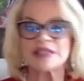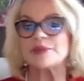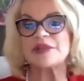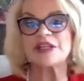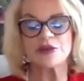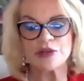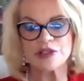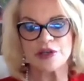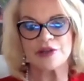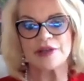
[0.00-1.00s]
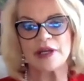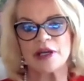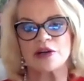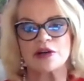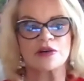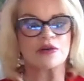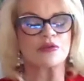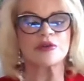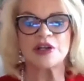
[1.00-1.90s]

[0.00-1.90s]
the materials aren't there,